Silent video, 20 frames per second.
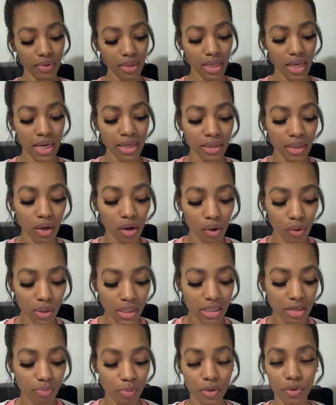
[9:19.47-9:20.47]
And the Holy
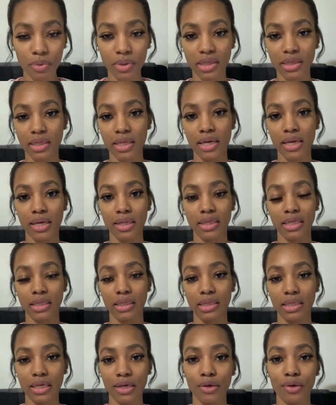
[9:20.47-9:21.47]
Spirit said to
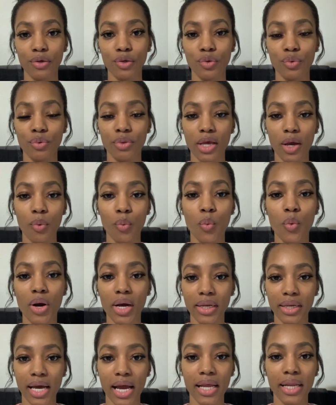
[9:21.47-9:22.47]
tell you that
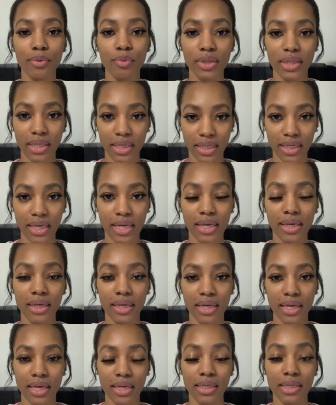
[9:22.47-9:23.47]
one night with the King
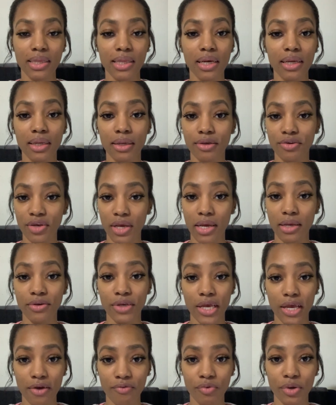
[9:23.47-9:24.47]
again is going to change
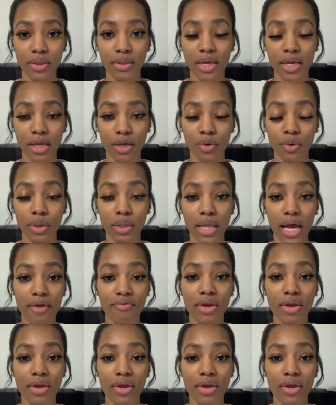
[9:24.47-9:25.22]
everything in your life.